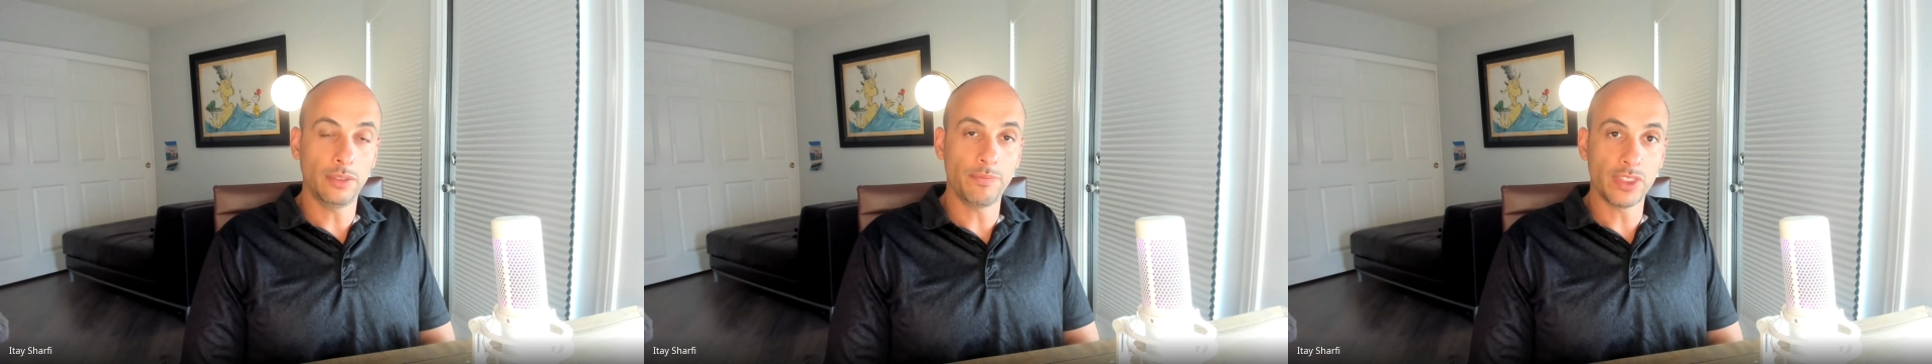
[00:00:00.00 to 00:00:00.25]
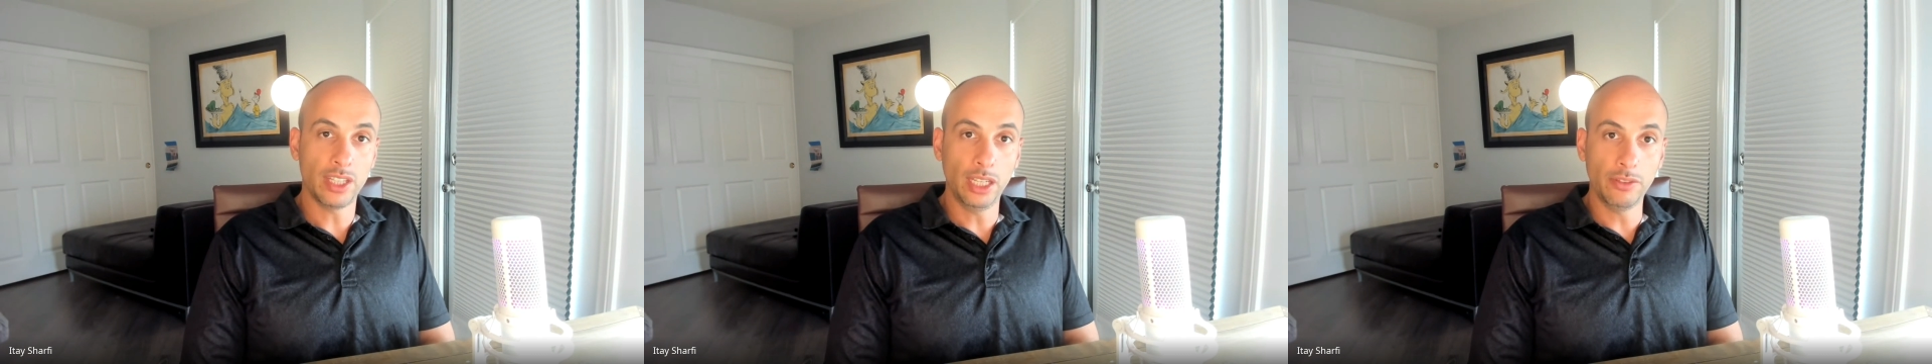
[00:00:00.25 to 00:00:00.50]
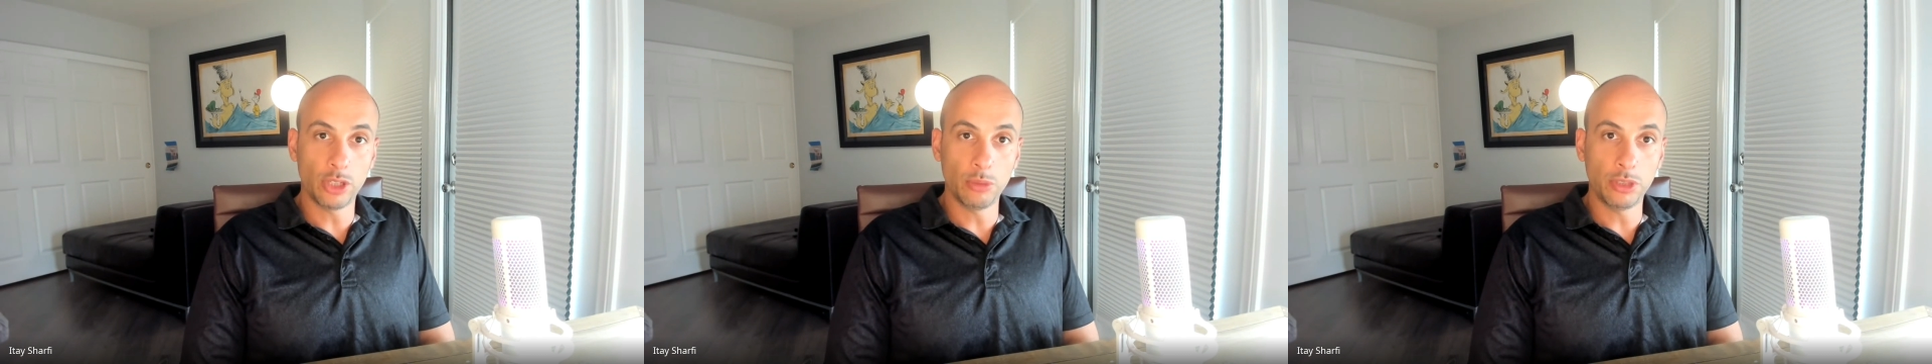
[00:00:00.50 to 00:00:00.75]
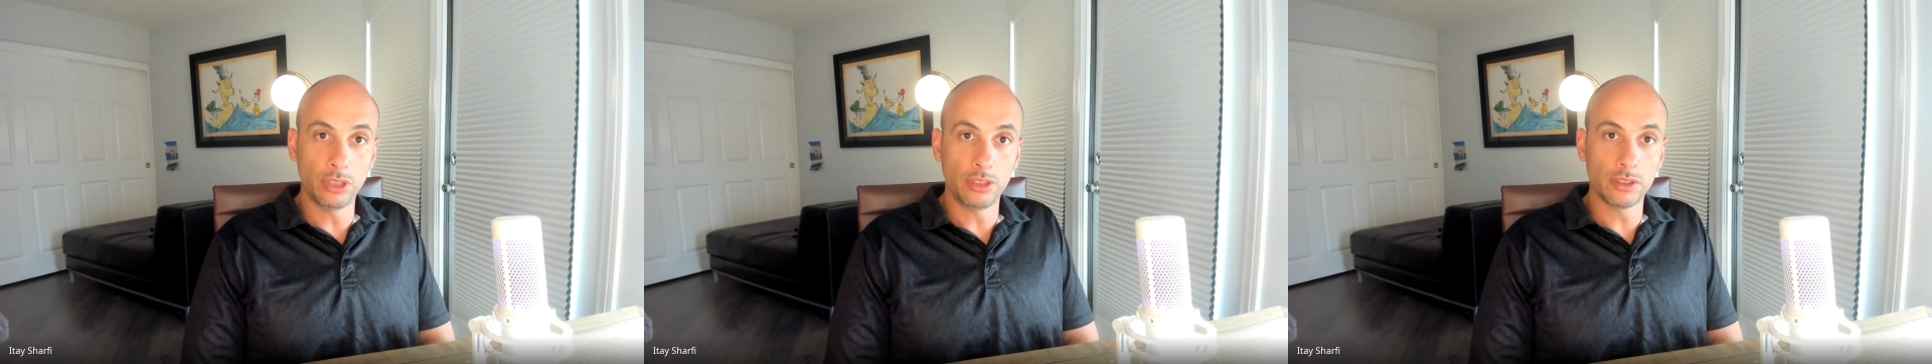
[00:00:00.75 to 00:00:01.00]

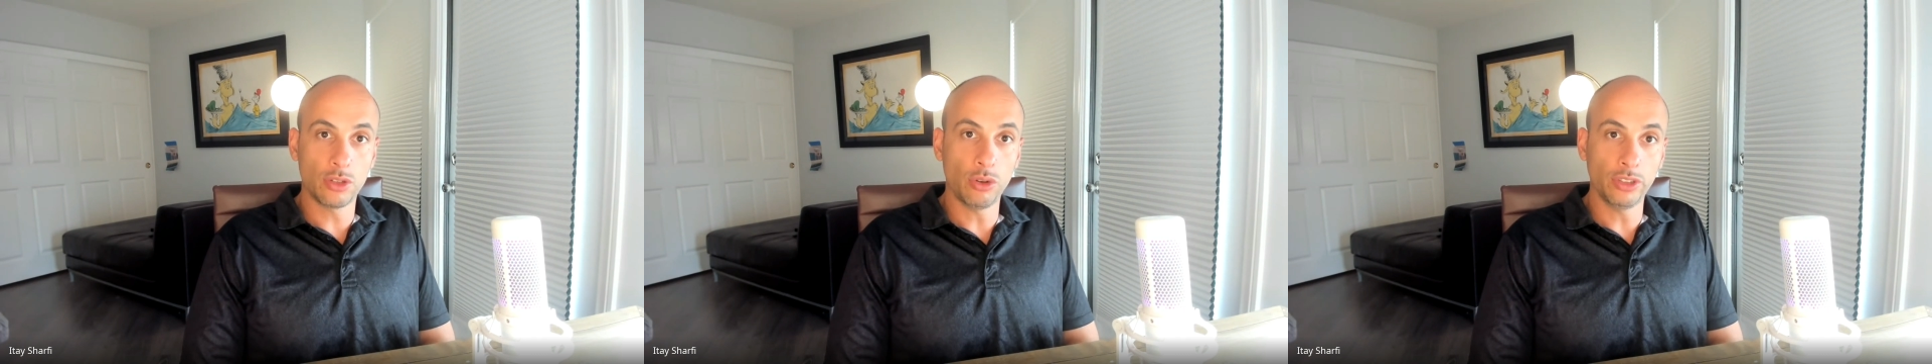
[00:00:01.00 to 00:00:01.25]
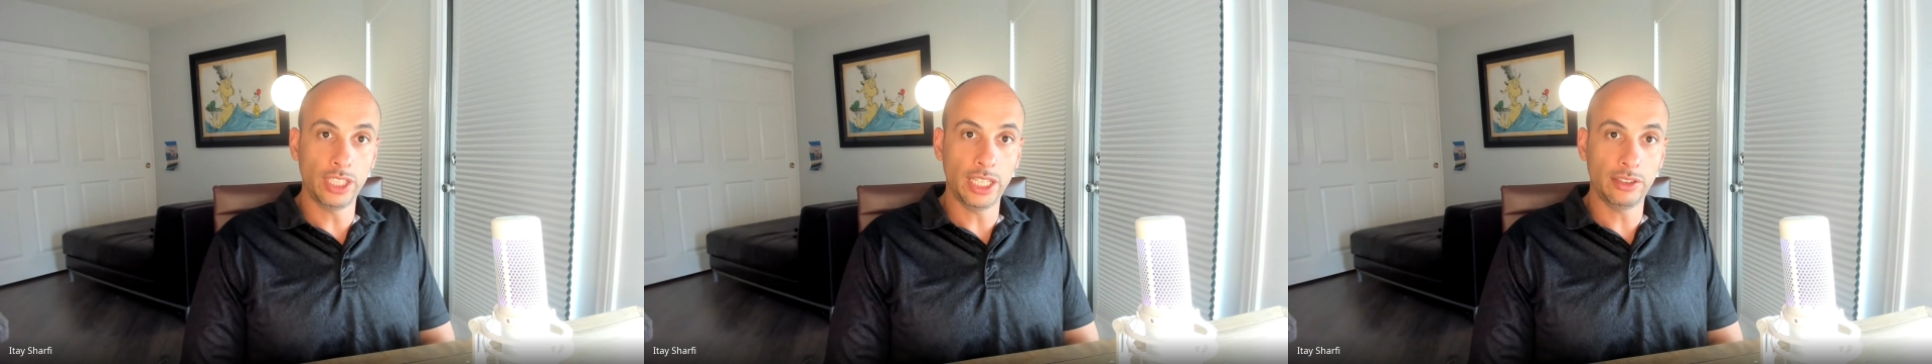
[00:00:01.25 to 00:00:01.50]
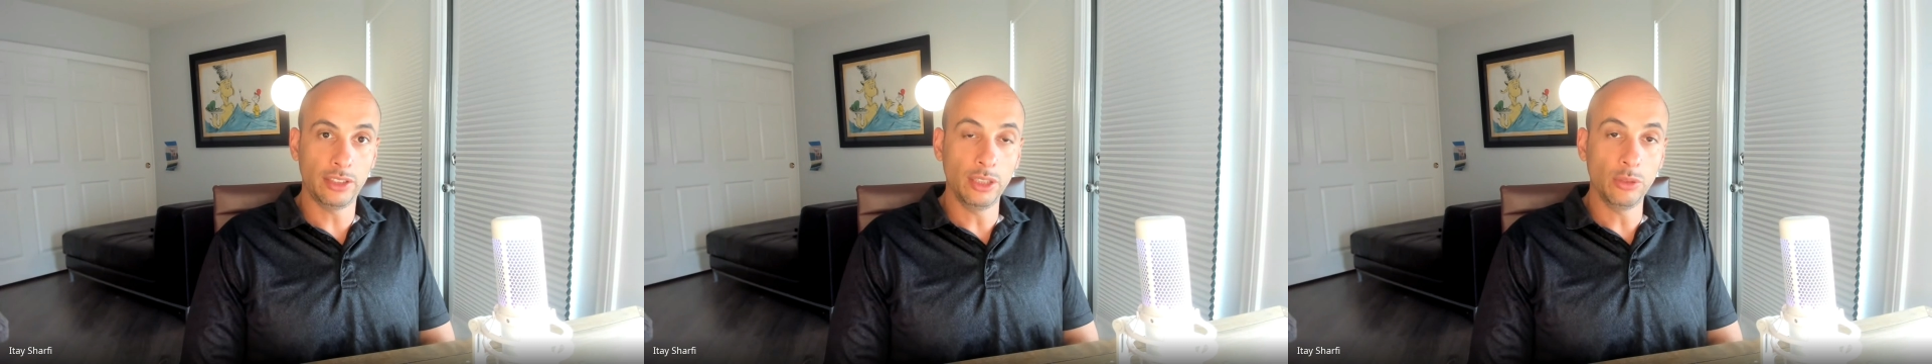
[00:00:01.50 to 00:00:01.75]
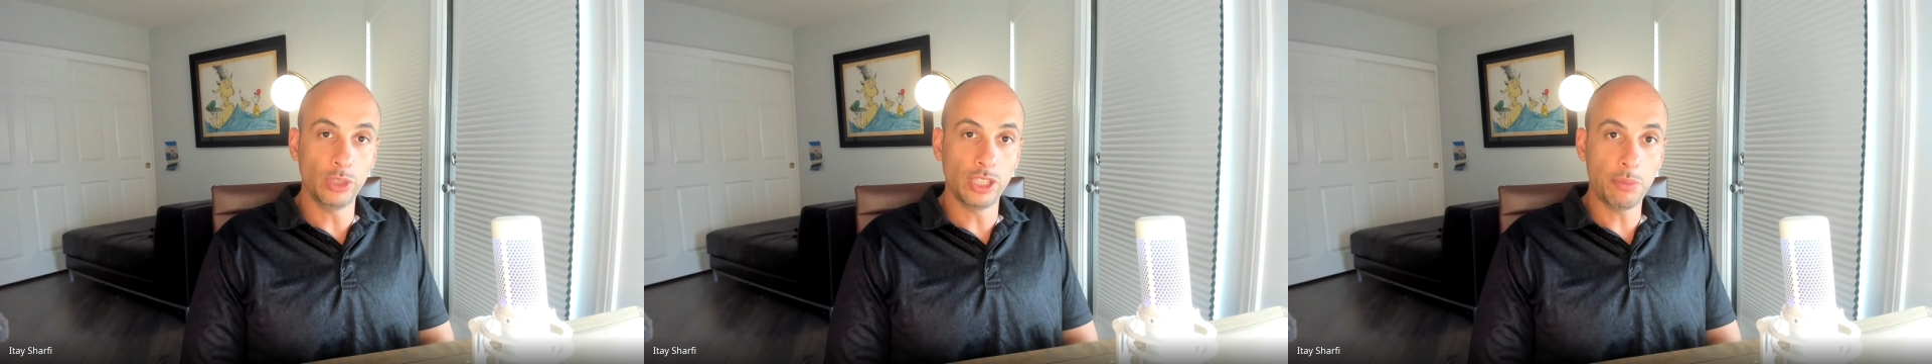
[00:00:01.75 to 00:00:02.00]
deliverable,
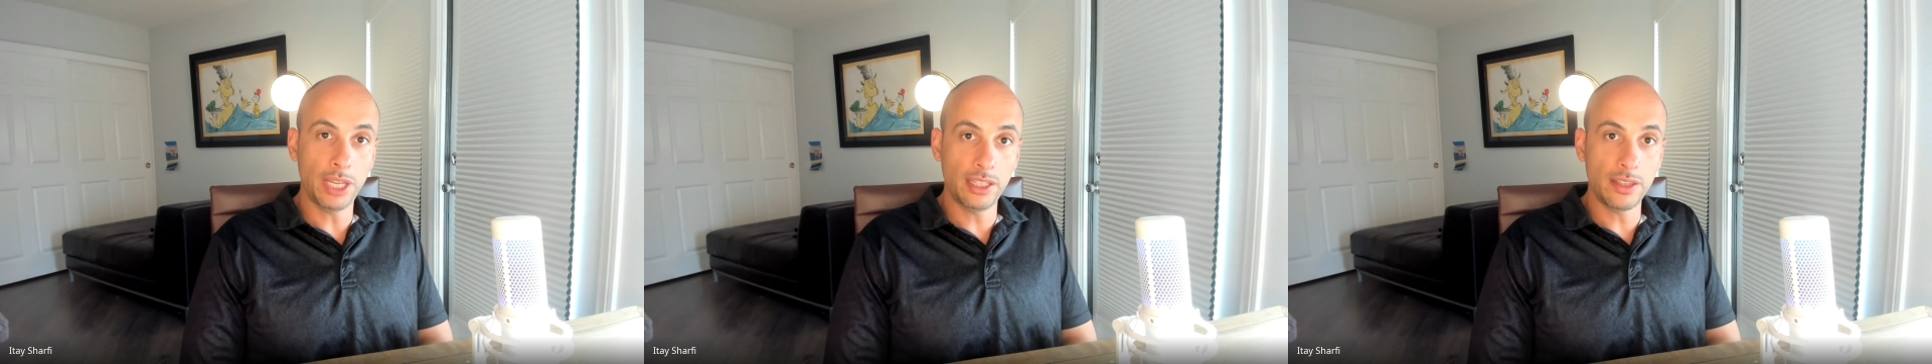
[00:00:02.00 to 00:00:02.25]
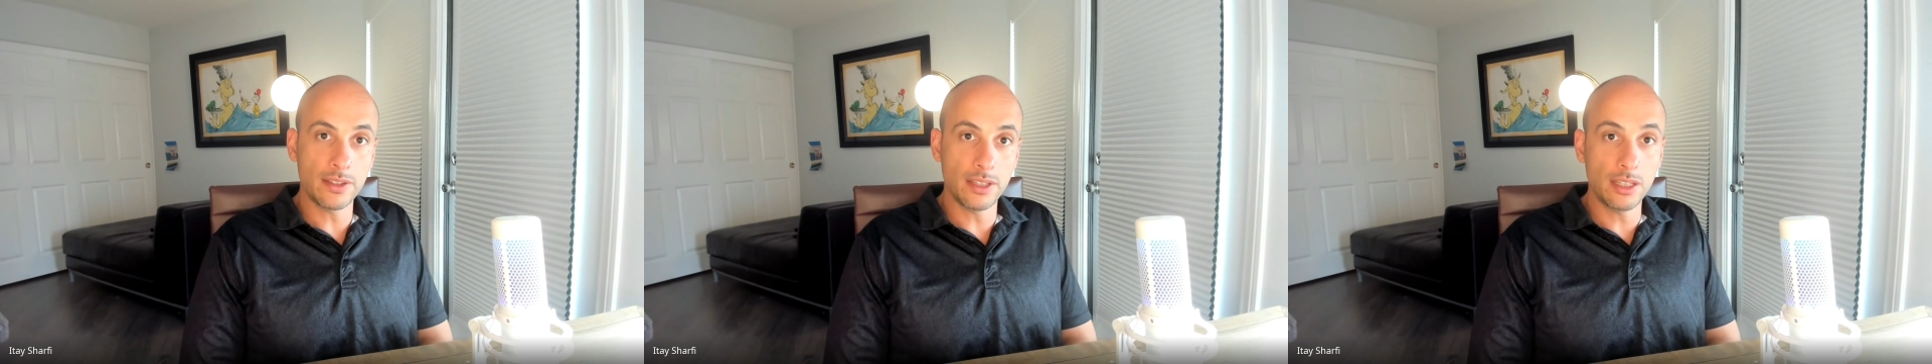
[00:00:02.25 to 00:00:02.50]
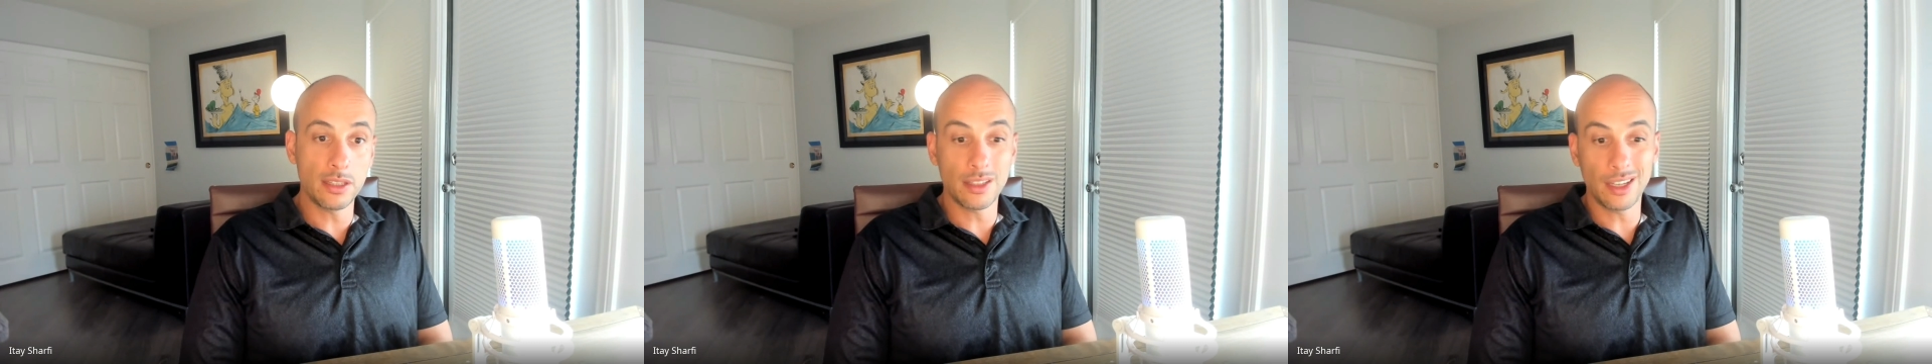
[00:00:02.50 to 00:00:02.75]
coordinating with dependencies,